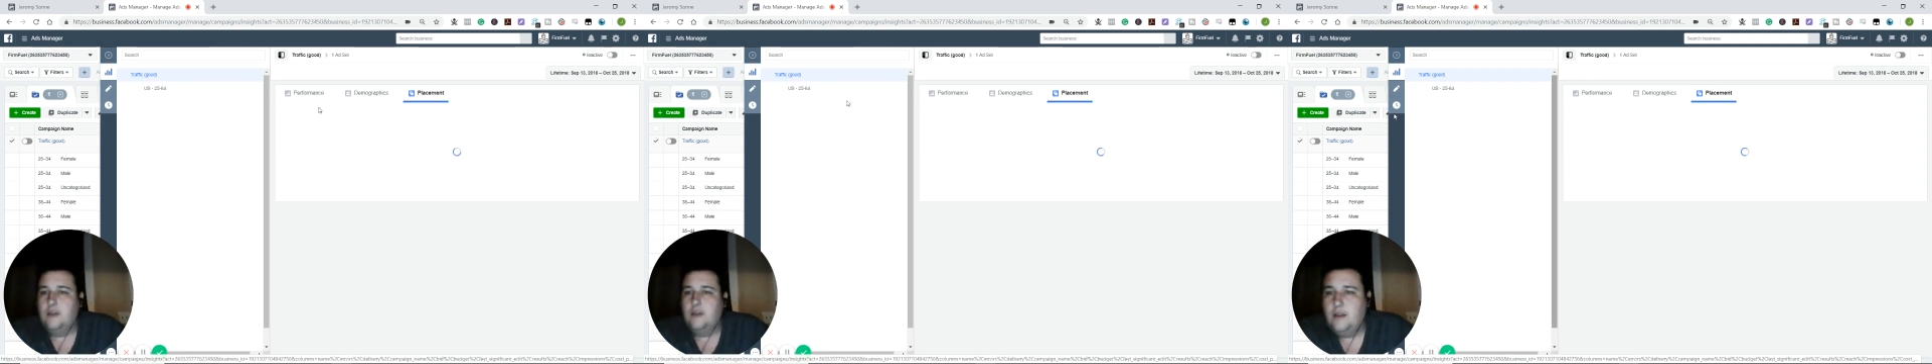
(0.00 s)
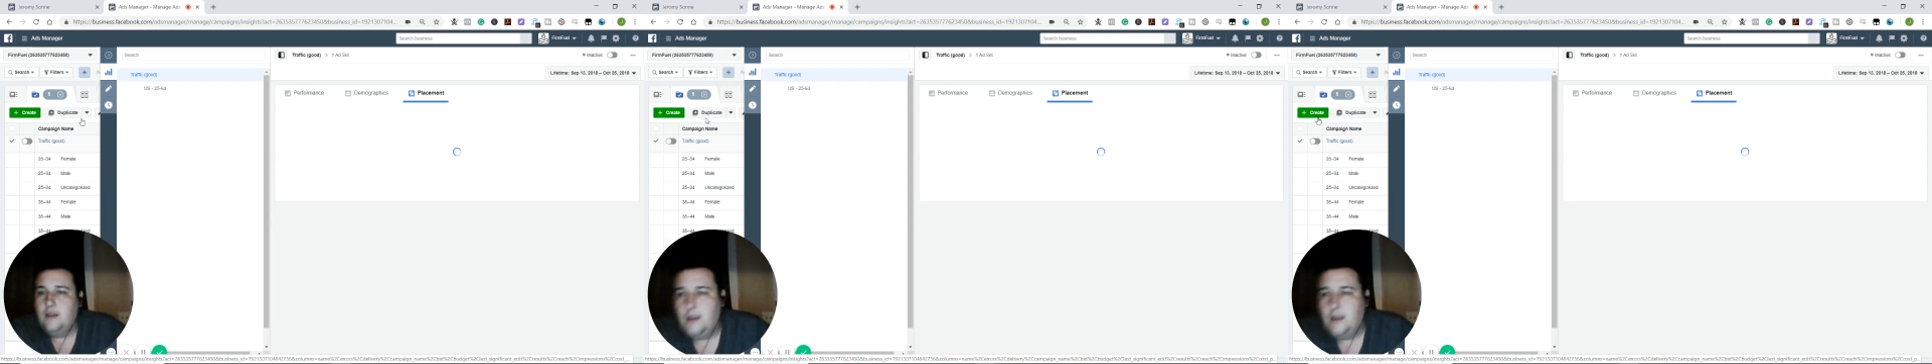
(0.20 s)

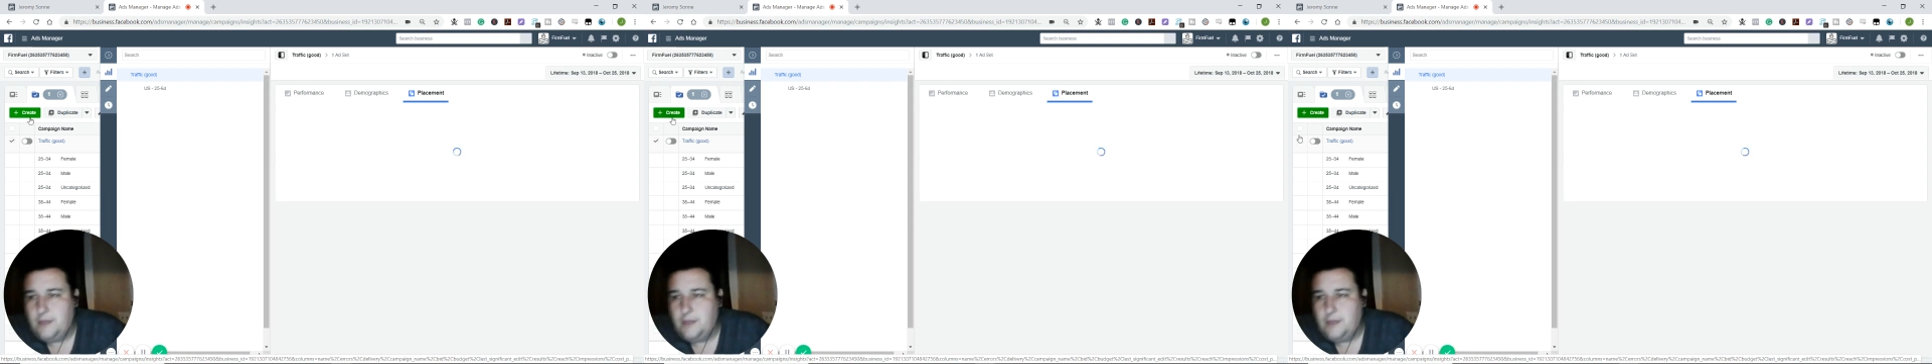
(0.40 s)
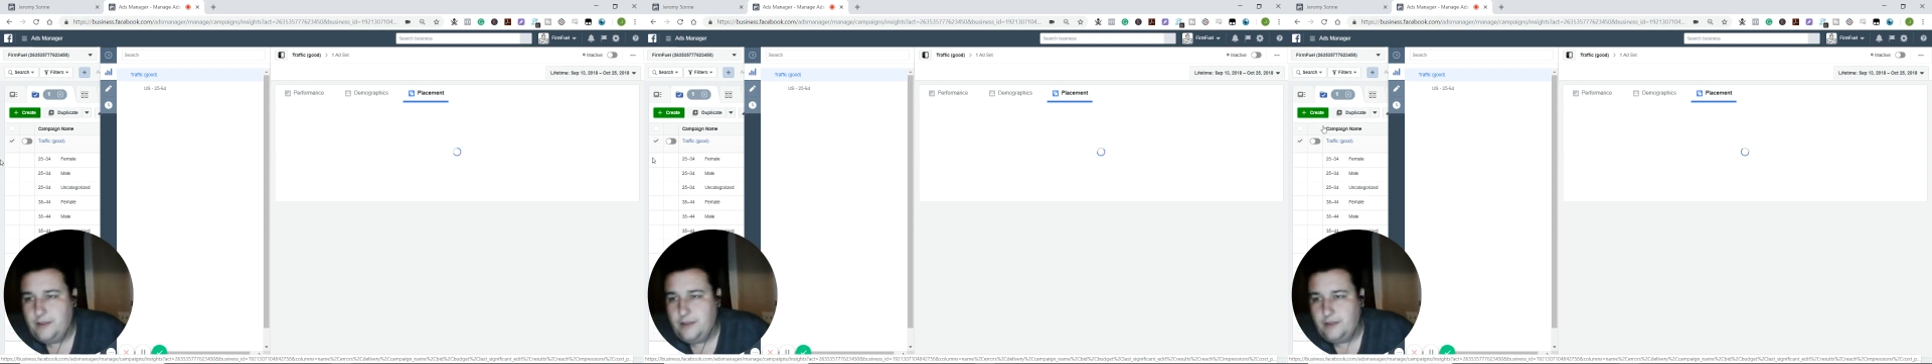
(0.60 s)
I mean,
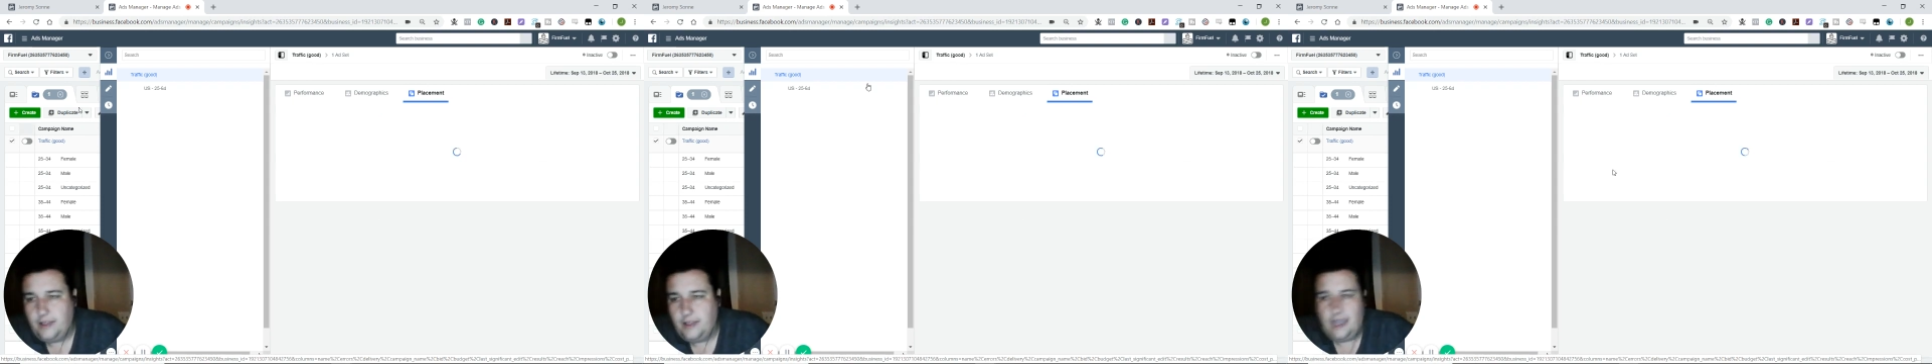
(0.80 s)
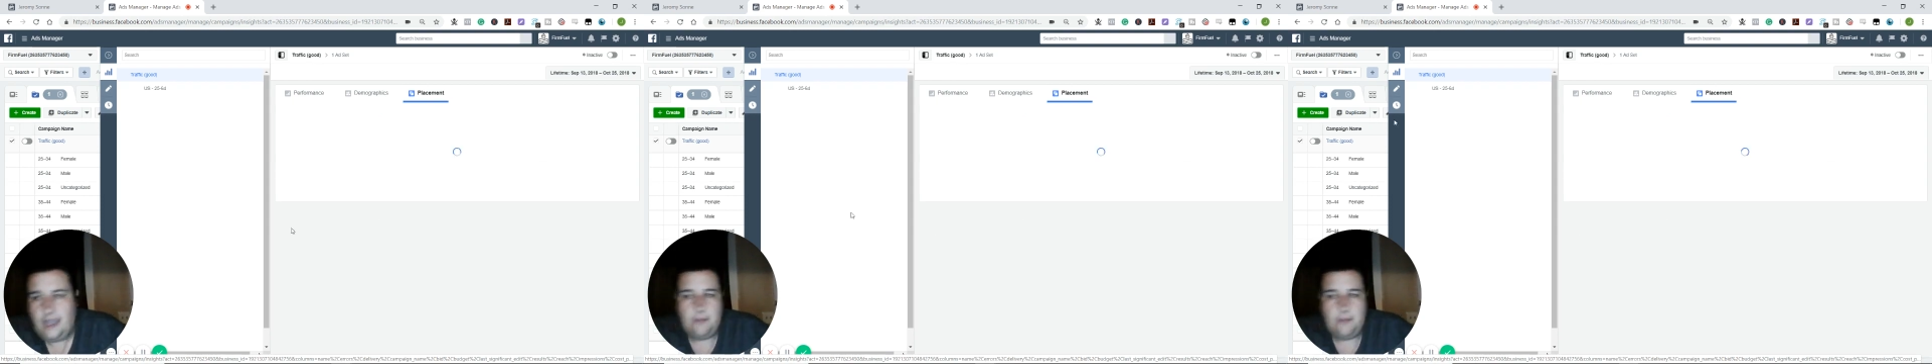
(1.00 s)
this is the
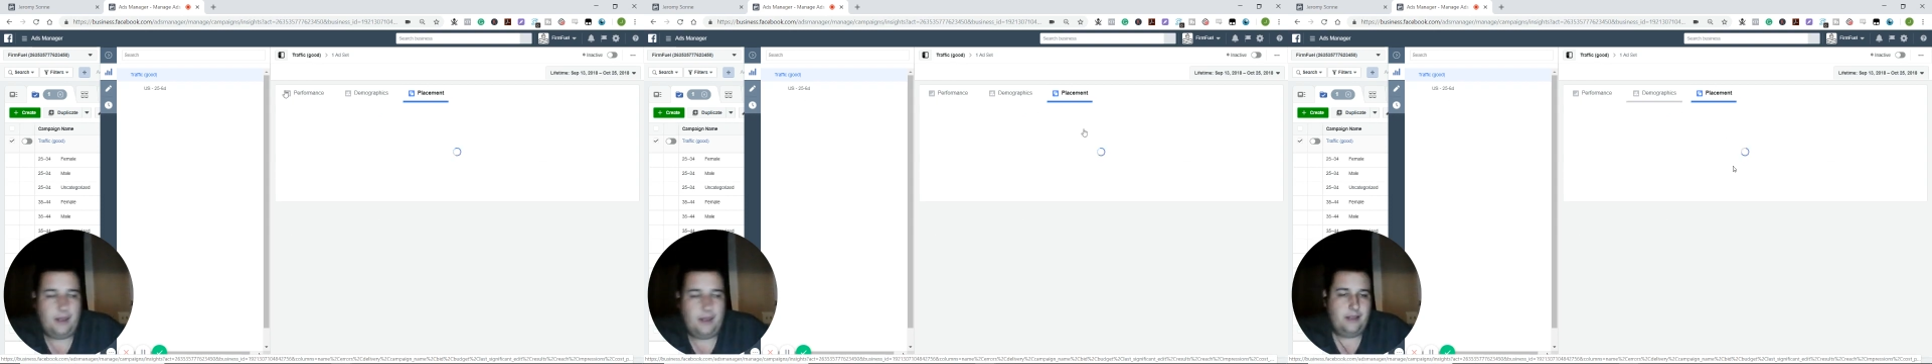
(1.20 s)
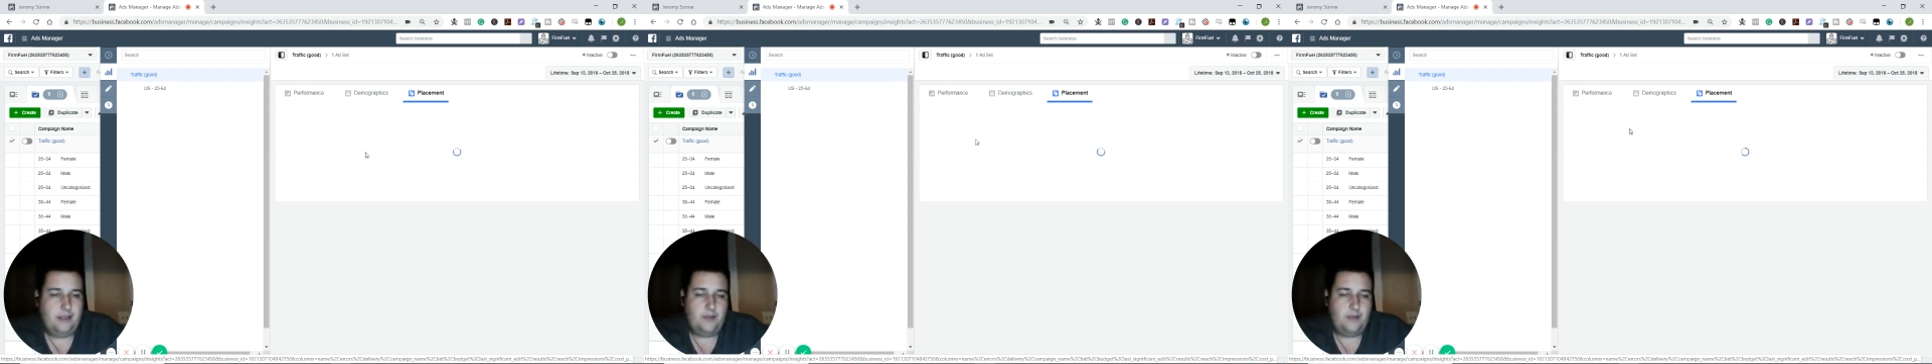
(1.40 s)

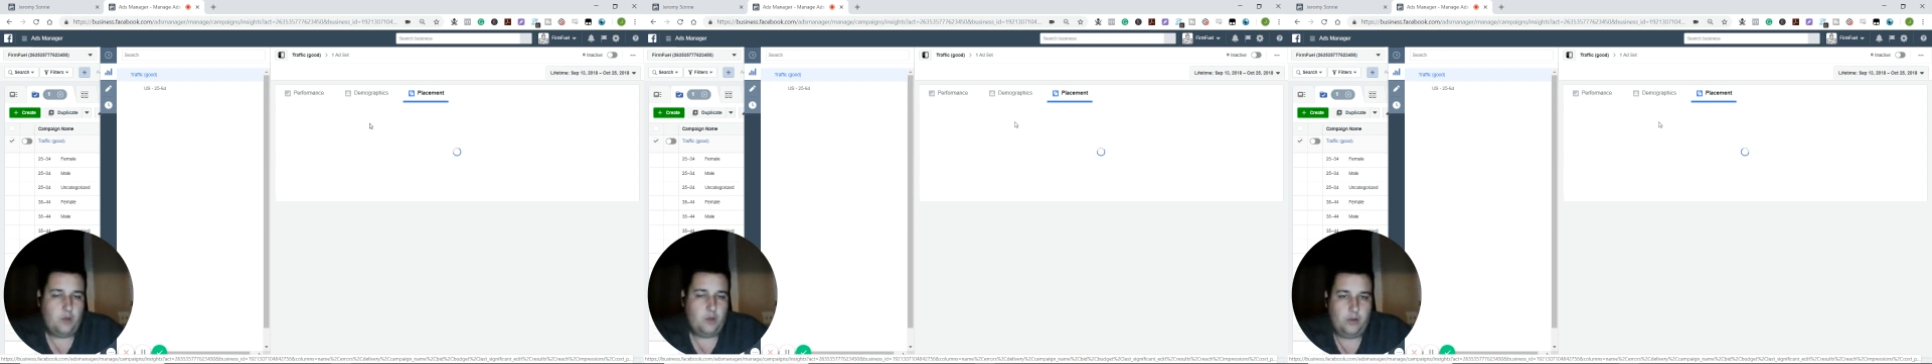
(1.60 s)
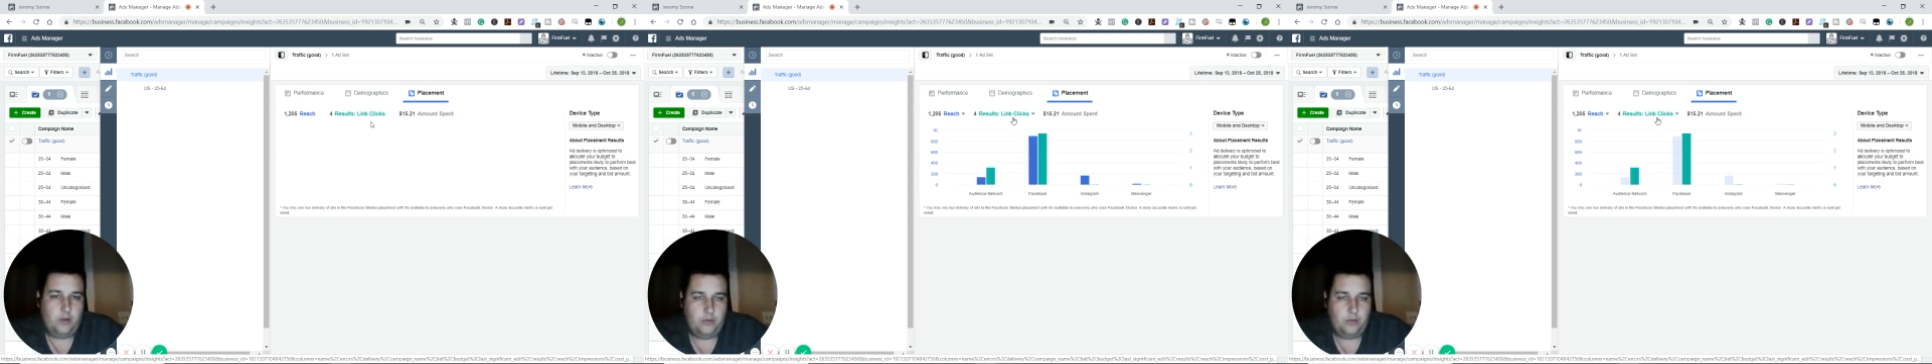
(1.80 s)
campaign
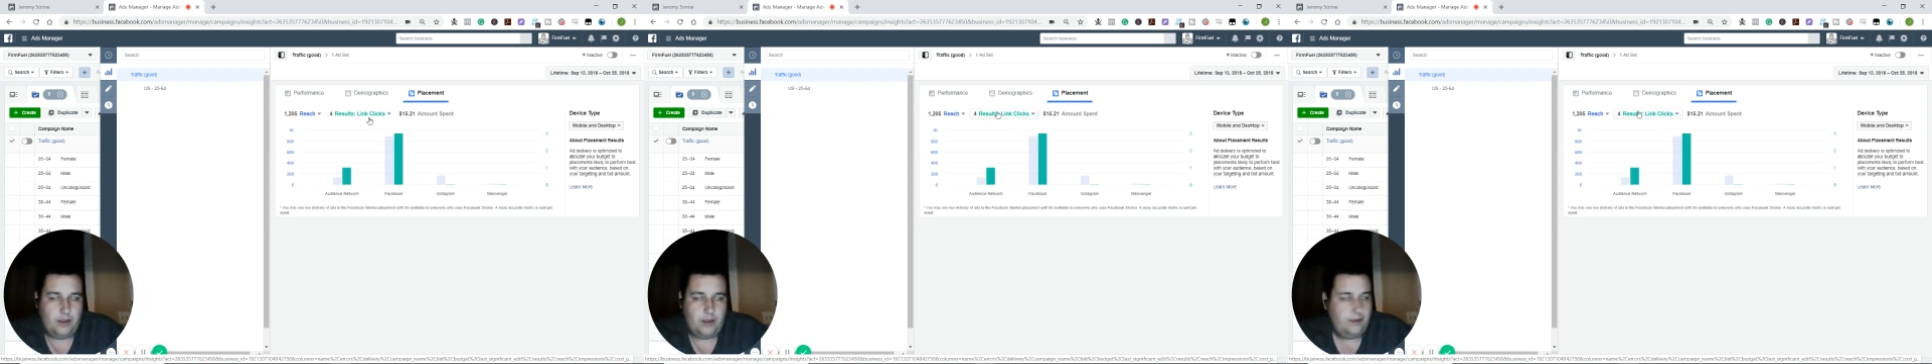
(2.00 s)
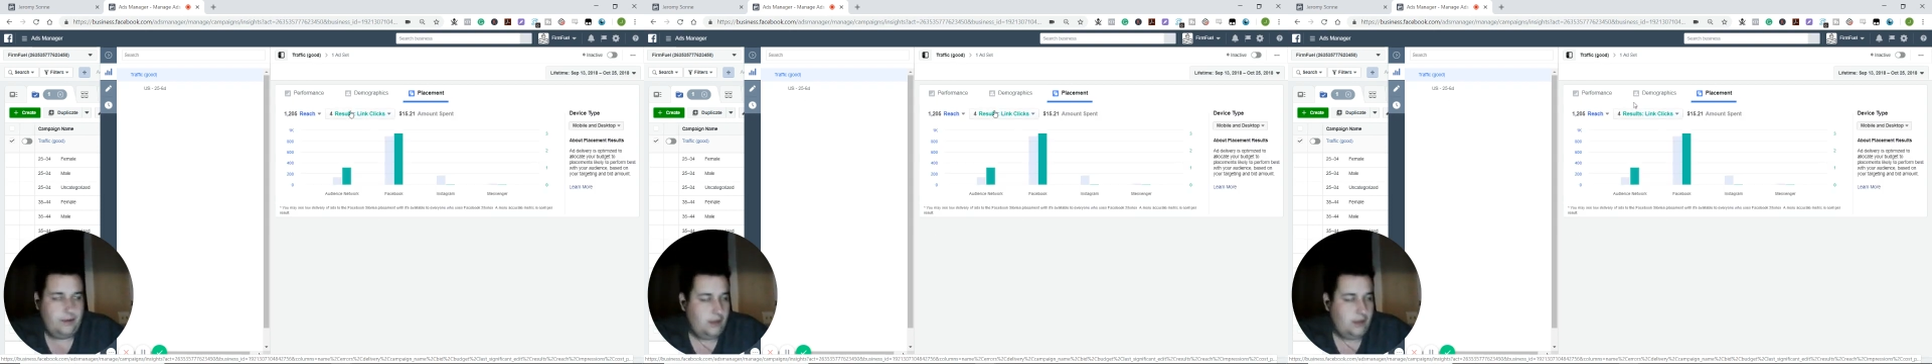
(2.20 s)
level, right?